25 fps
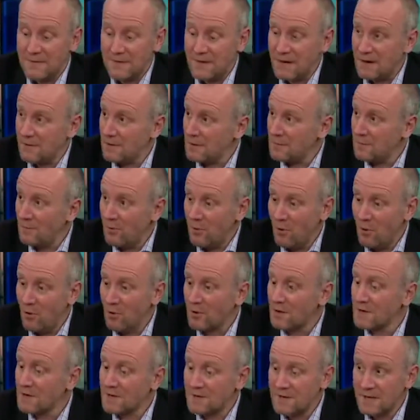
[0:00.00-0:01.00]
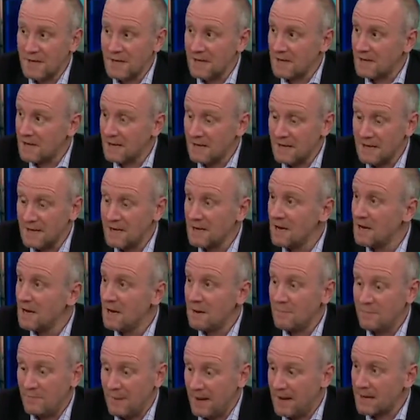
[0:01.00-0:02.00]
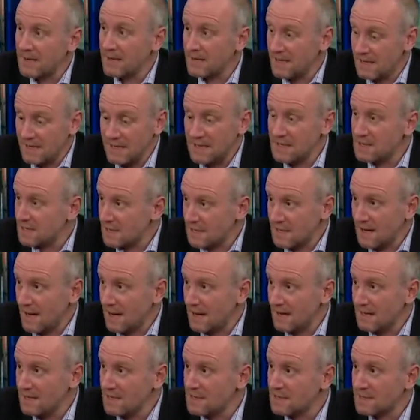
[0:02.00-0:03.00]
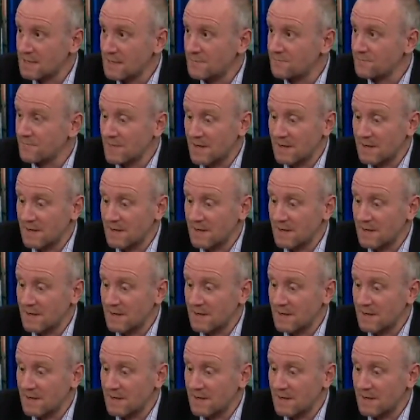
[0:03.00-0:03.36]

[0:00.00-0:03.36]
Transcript: They're important, they're key, but it is the case